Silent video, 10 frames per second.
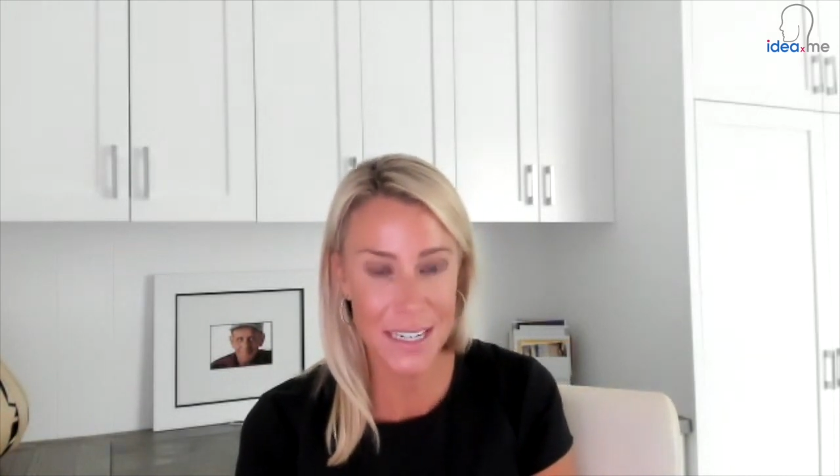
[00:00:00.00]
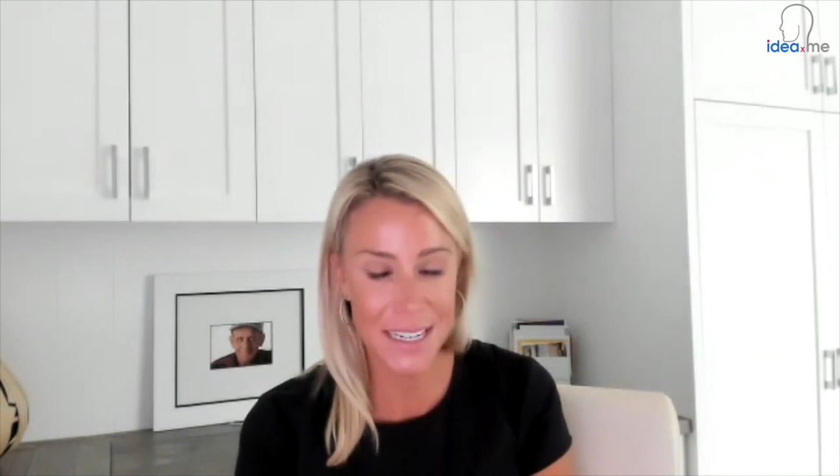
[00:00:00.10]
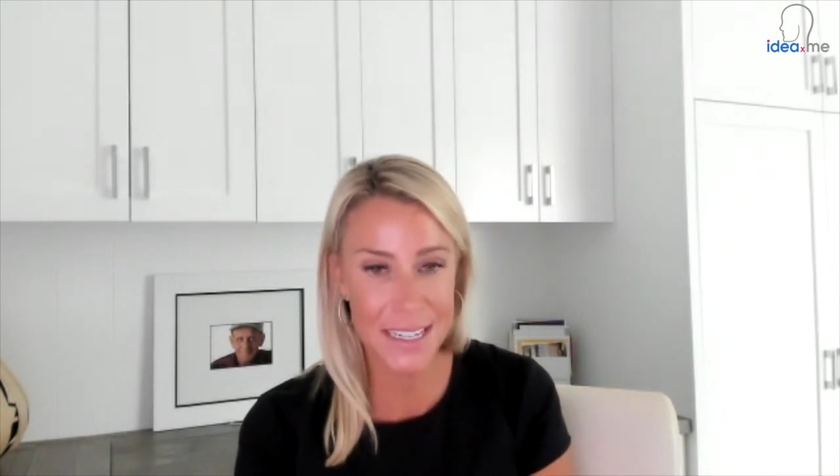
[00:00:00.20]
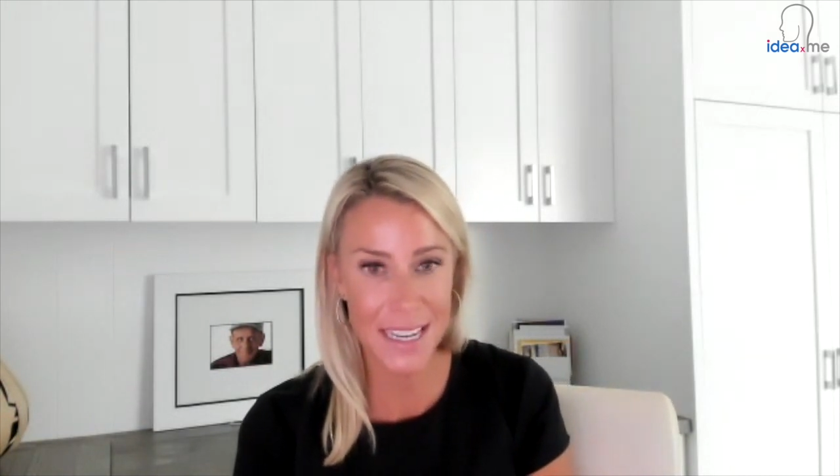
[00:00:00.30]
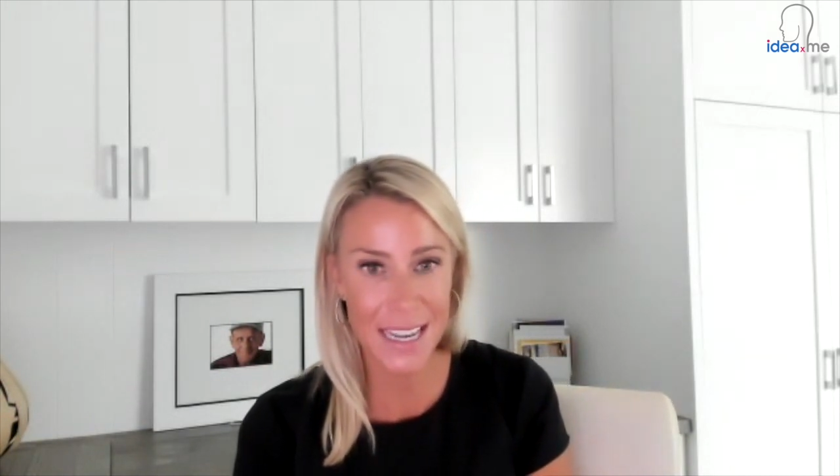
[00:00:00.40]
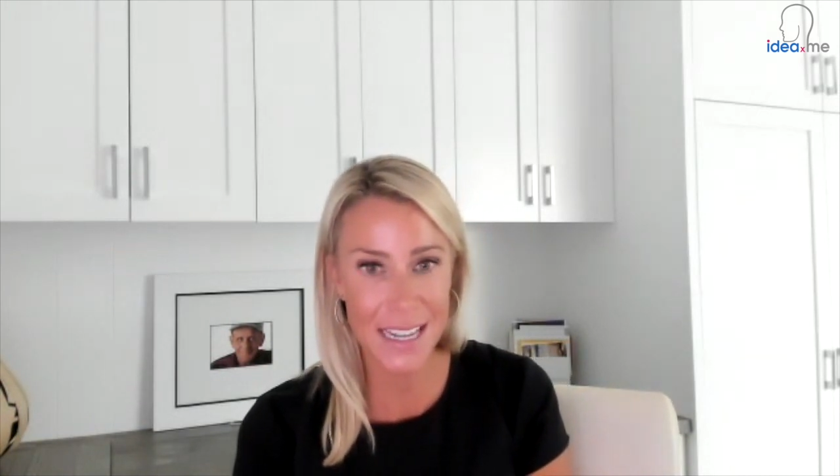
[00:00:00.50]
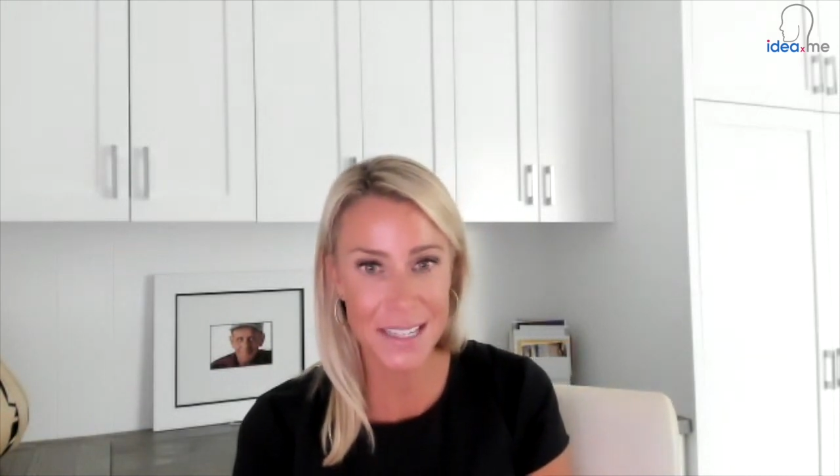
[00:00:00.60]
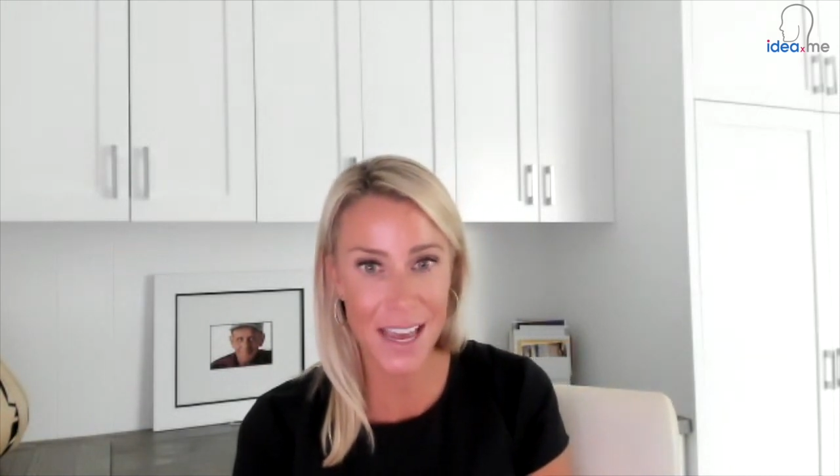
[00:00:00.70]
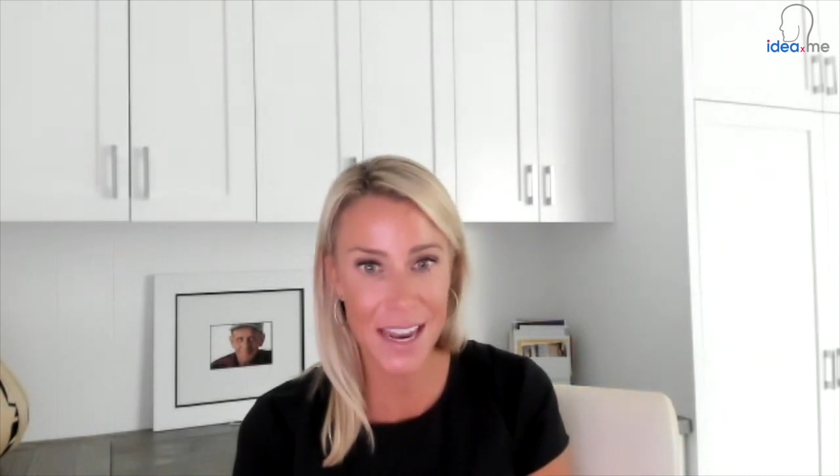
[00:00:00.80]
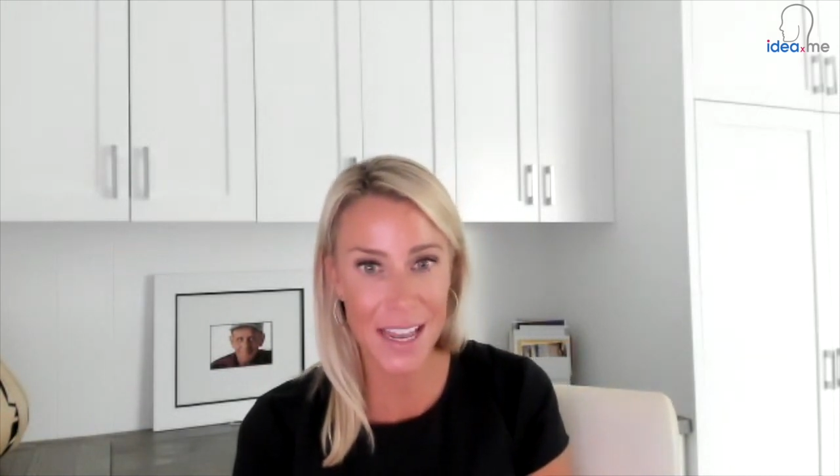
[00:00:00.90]
D C
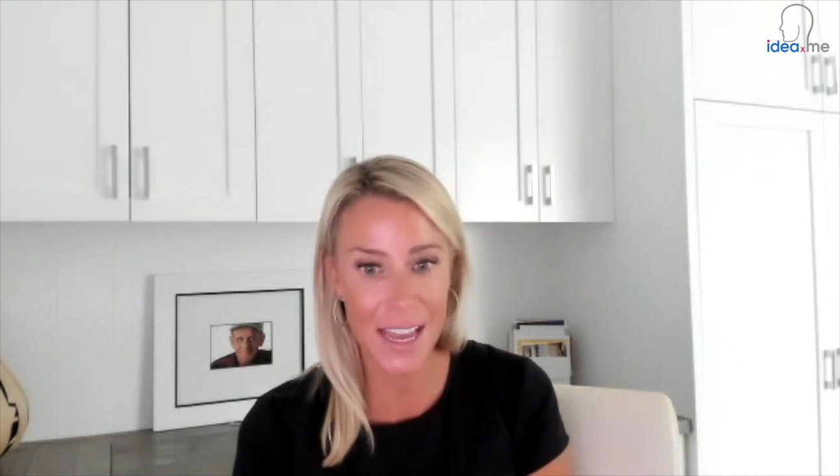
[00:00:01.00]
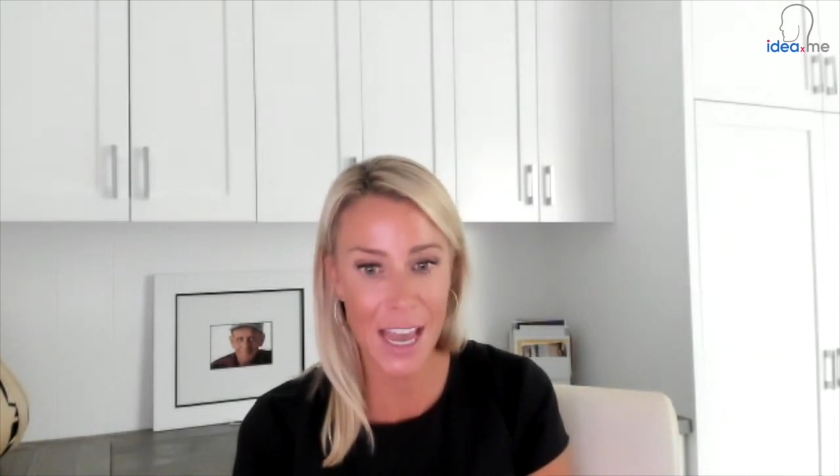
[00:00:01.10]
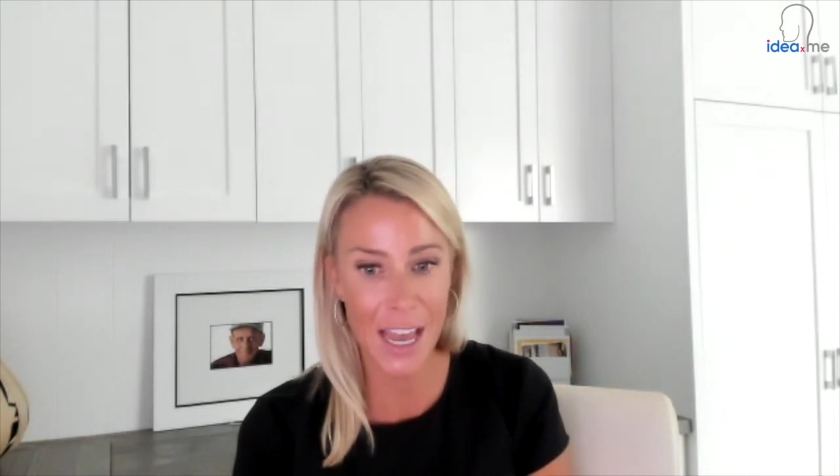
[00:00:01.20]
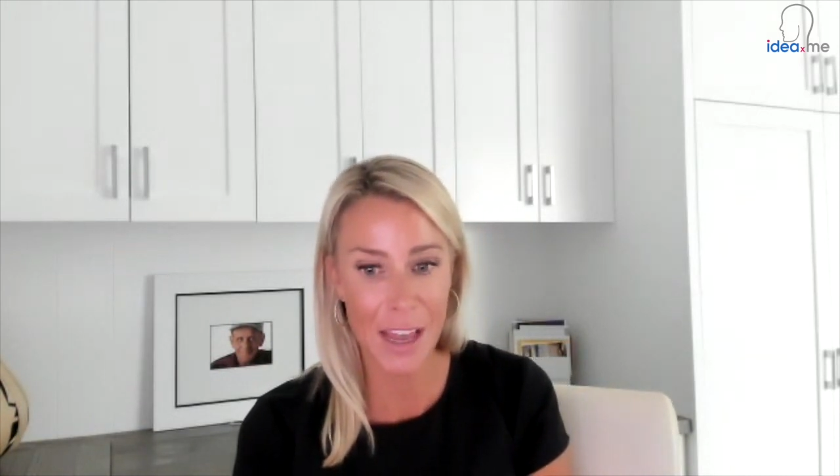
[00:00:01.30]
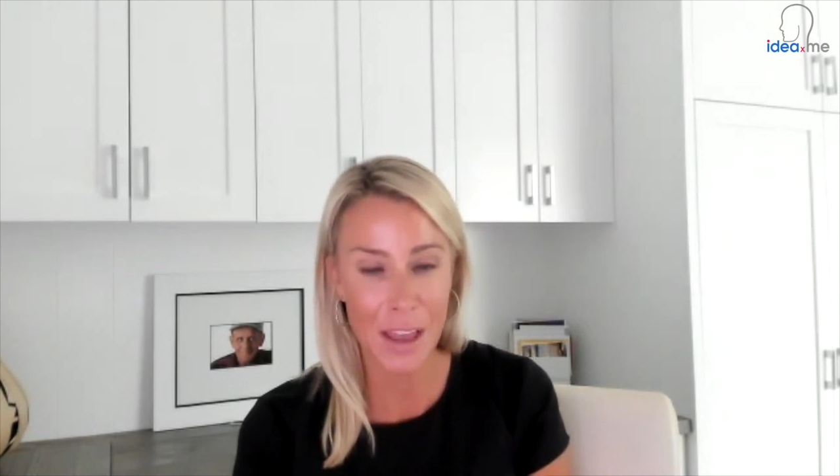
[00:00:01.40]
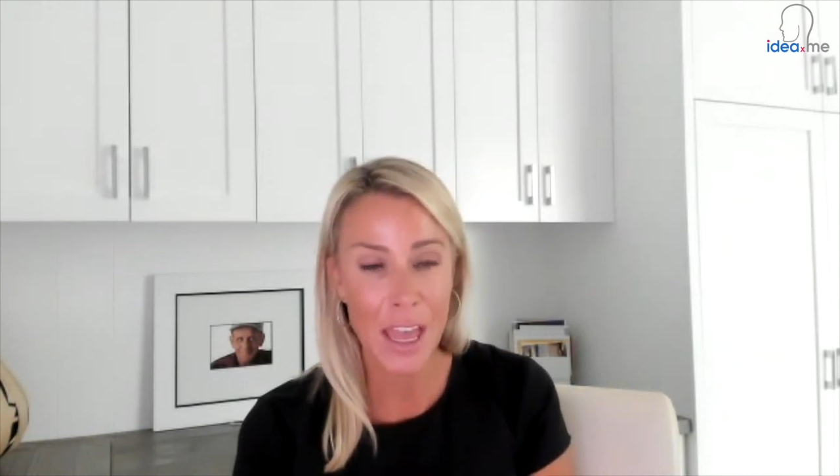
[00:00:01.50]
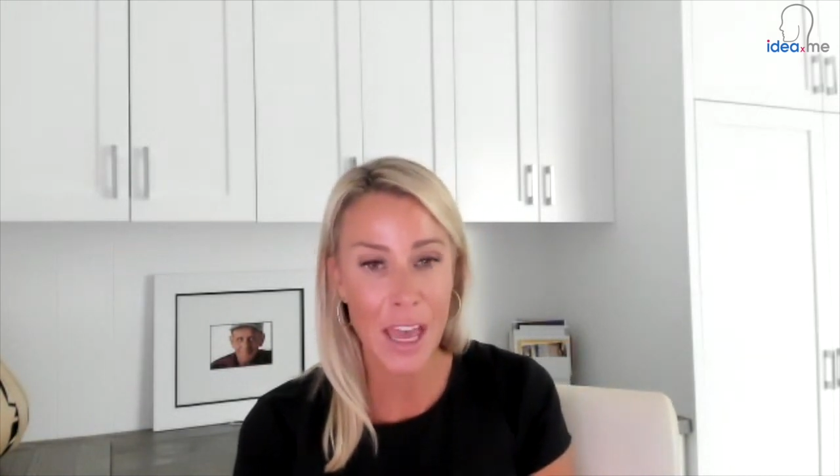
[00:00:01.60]
It's got a, a,